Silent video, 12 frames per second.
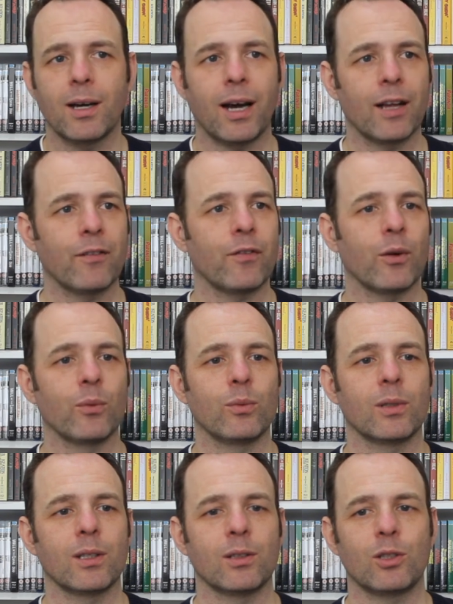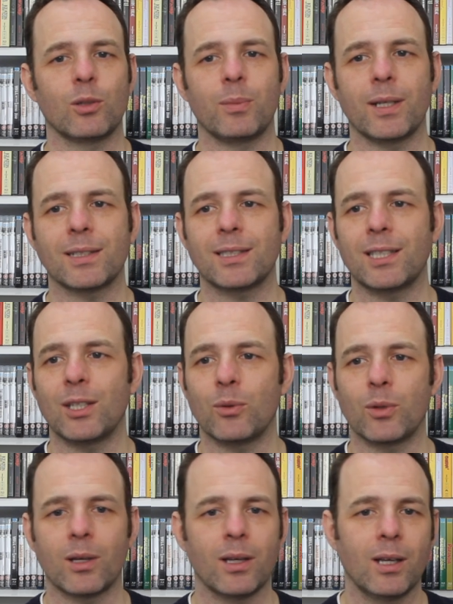I found it to be a
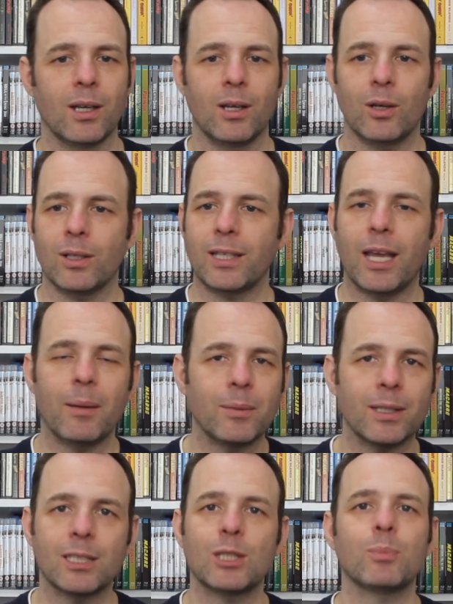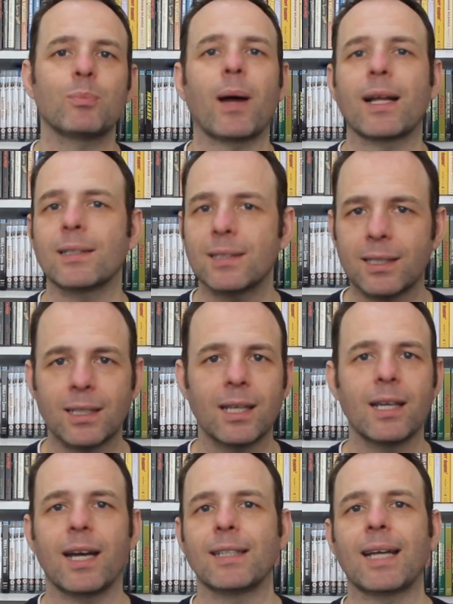tale that kept expanding
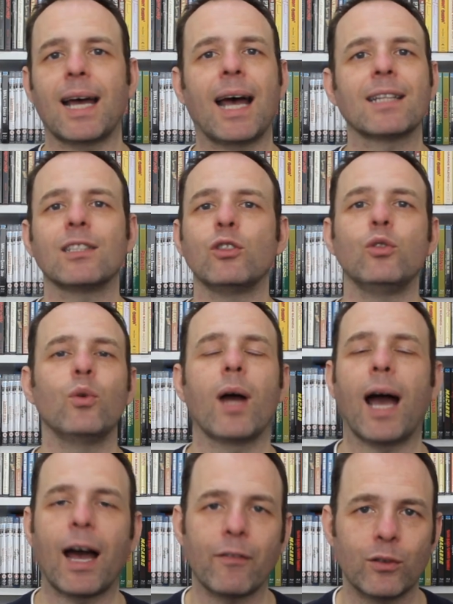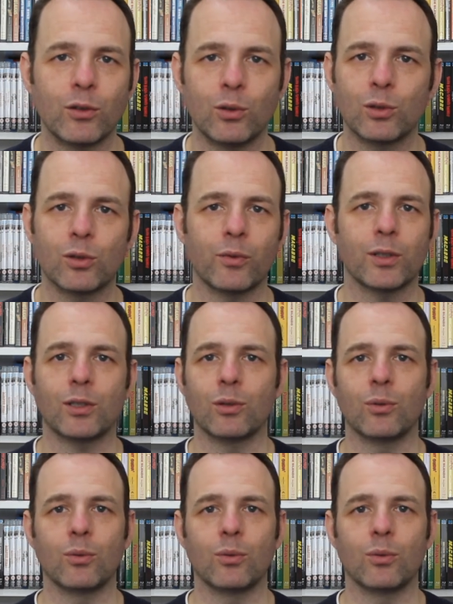and adding new avenues of where to